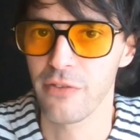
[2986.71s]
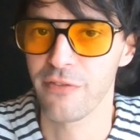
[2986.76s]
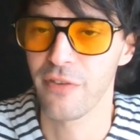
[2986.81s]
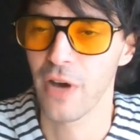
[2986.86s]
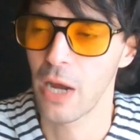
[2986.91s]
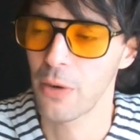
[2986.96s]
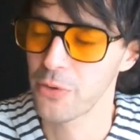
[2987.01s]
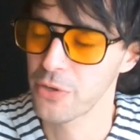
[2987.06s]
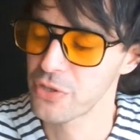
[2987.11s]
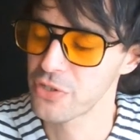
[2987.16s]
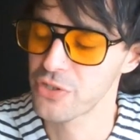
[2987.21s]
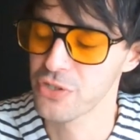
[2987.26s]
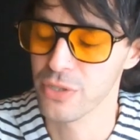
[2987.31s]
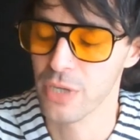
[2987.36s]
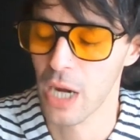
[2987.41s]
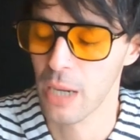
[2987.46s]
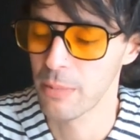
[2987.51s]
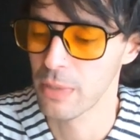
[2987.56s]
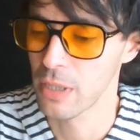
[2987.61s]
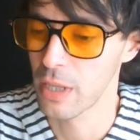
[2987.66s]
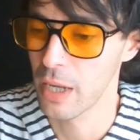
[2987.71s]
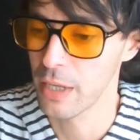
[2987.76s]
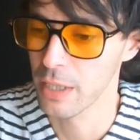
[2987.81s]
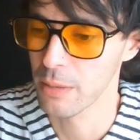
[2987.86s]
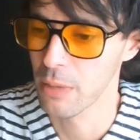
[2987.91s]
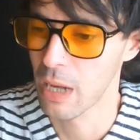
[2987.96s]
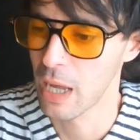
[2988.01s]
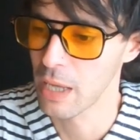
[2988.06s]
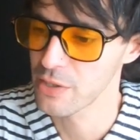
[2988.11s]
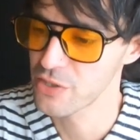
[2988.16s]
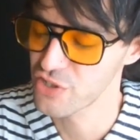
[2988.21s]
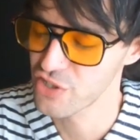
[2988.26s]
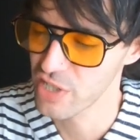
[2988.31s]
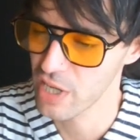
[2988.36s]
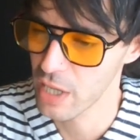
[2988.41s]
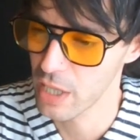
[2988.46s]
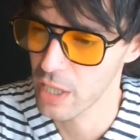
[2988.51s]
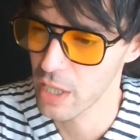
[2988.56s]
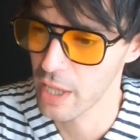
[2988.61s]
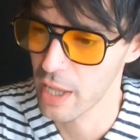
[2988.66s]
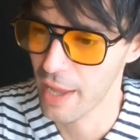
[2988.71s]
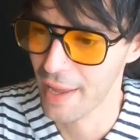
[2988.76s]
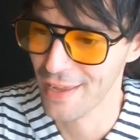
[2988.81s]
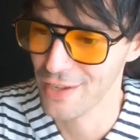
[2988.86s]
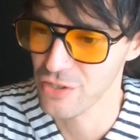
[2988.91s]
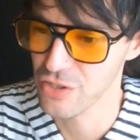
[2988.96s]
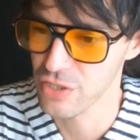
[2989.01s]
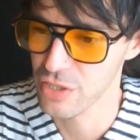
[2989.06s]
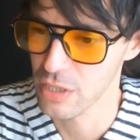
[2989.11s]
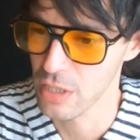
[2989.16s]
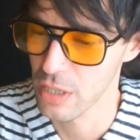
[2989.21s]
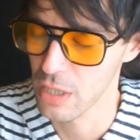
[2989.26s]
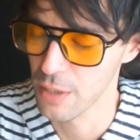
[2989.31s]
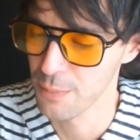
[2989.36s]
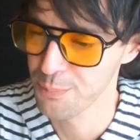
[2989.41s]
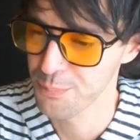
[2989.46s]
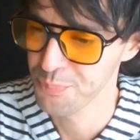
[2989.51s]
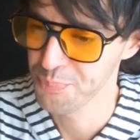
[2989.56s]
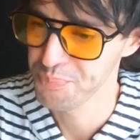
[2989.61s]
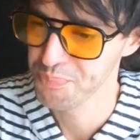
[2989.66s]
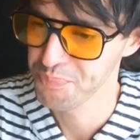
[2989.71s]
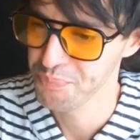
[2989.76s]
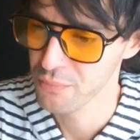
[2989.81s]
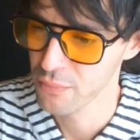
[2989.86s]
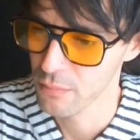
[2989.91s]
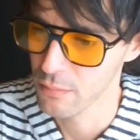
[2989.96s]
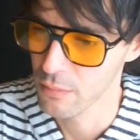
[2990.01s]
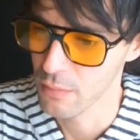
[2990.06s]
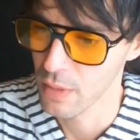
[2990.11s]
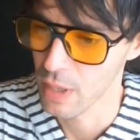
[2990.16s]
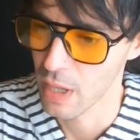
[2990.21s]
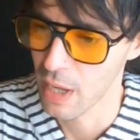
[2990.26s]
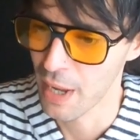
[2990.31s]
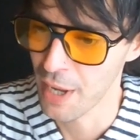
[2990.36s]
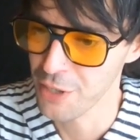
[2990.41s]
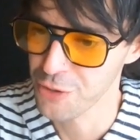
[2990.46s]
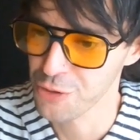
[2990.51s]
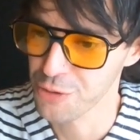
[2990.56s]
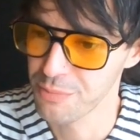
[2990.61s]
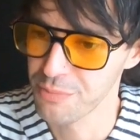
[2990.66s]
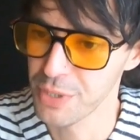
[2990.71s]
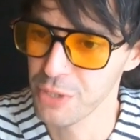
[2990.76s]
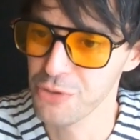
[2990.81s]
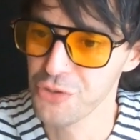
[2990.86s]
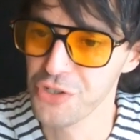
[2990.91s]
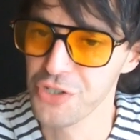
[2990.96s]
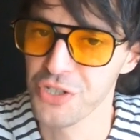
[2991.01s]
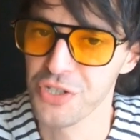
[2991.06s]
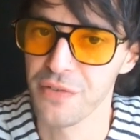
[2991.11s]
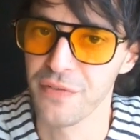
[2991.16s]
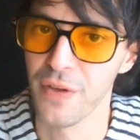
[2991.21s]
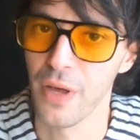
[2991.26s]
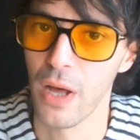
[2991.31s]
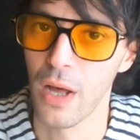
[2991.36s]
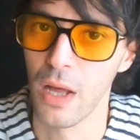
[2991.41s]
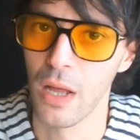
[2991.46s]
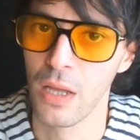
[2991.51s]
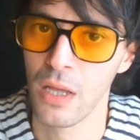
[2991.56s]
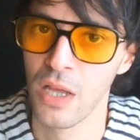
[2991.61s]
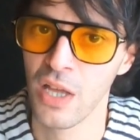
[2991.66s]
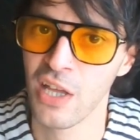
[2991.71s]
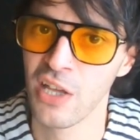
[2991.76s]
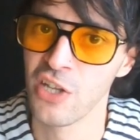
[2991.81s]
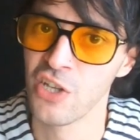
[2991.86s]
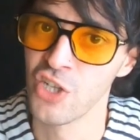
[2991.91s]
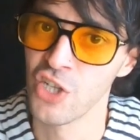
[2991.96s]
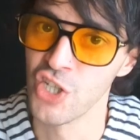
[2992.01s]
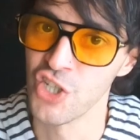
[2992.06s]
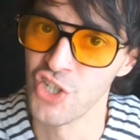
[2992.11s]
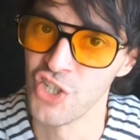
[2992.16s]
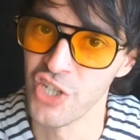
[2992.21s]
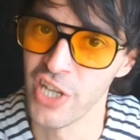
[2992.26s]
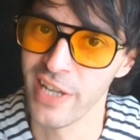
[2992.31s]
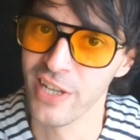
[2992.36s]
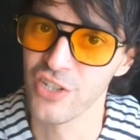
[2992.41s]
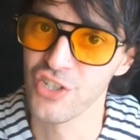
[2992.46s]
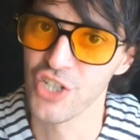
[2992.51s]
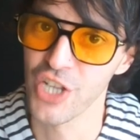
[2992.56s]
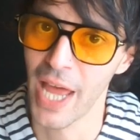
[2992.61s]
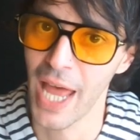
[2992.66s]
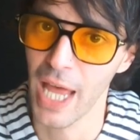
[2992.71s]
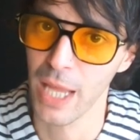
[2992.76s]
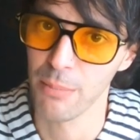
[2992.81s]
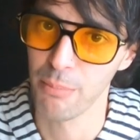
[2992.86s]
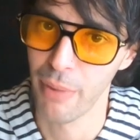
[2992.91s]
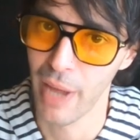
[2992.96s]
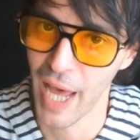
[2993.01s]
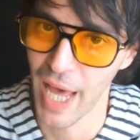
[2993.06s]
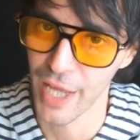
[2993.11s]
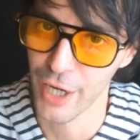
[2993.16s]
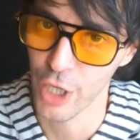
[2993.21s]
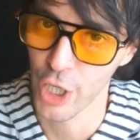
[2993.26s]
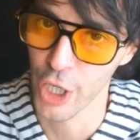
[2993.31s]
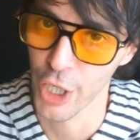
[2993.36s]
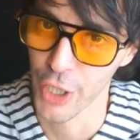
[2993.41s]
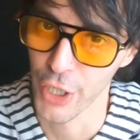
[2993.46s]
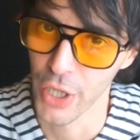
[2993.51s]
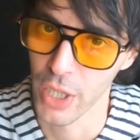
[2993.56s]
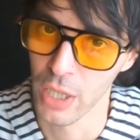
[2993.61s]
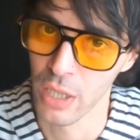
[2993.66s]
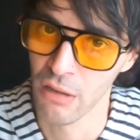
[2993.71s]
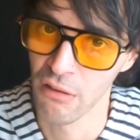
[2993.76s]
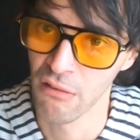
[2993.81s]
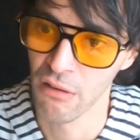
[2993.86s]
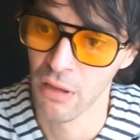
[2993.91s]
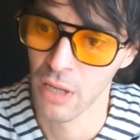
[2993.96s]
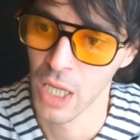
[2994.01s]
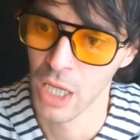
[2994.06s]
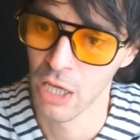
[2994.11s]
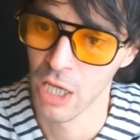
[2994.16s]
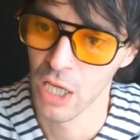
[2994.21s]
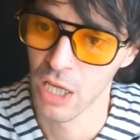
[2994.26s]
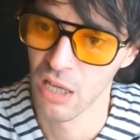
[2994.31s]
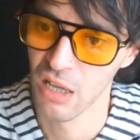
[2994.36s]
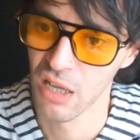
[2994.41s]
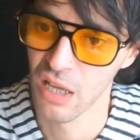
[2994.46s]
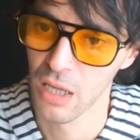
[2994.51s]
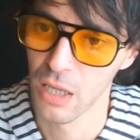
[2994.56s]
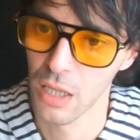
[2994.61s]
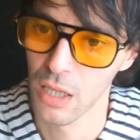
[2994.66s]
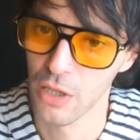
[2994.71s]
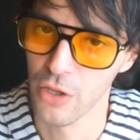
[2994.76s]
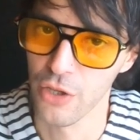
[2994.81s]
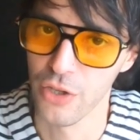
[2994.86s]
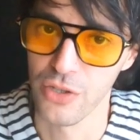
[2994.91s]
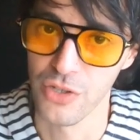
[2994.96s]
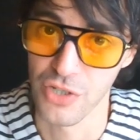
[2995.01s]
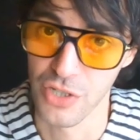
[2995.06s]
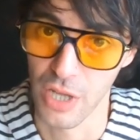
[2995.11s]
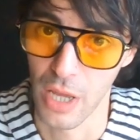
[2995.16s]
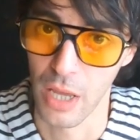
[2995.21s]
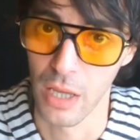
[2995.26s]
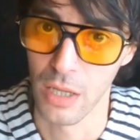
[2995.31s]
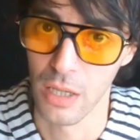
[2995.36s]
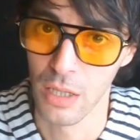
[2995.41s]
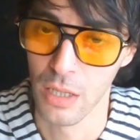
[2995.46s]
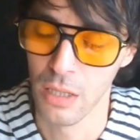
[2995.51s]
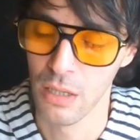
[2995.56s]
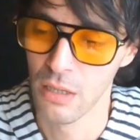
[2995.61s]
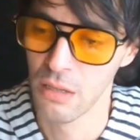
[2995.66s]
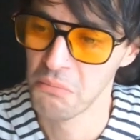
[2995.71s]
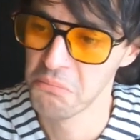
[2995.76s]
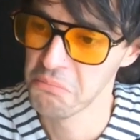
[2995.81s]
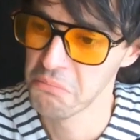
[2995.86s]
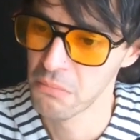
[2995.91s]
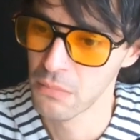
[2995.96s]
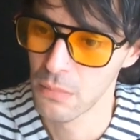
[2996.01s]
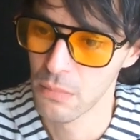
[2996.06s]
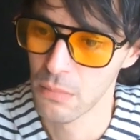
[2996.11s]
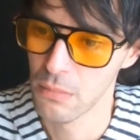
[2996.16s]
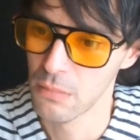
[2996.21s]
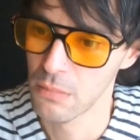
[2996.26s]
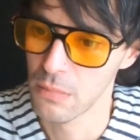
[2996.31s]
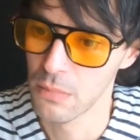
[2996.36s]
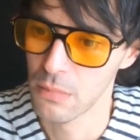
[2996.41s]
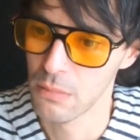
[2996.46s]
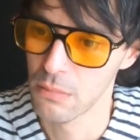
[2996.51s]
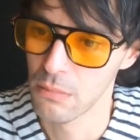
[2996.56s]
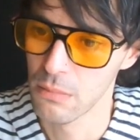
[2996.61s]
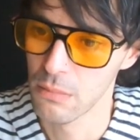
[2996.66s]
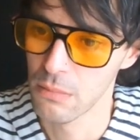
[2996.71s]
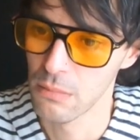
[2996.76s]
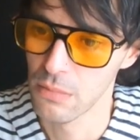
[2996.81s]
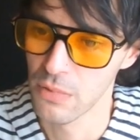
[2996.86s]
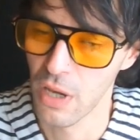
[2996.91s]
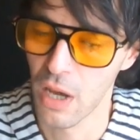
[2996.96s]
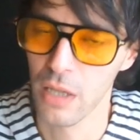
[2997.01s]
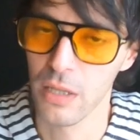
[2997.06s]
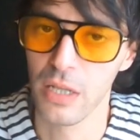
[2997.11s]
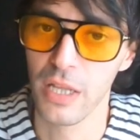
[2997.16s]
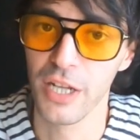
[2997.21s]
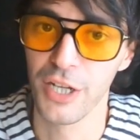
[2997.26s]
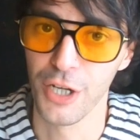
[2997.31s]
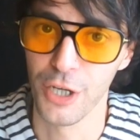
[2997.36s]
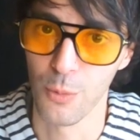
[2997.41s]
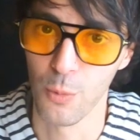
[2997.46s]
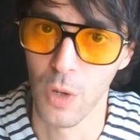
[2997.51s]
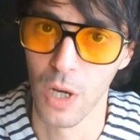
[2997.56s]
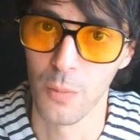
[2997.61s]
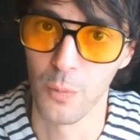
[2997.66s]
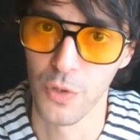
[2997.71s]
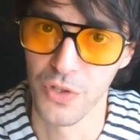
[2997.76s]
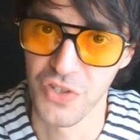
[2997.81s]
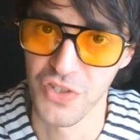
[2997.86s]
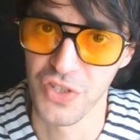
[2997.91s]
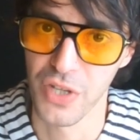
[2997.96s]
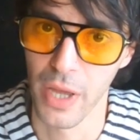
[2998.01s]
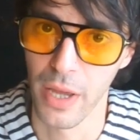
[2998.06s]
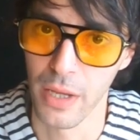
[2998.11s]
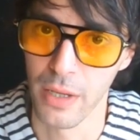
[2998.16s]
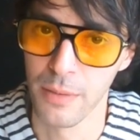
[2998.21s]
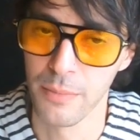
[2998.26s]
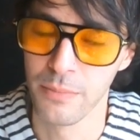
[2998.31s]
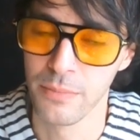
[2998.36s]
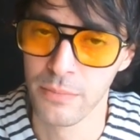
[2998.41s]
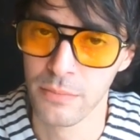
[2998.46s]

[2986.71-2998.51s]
If I were to describe a lightning bolt, I'd say it has the attributions of a zigzag pattern, you could say. Non-linear, one would say.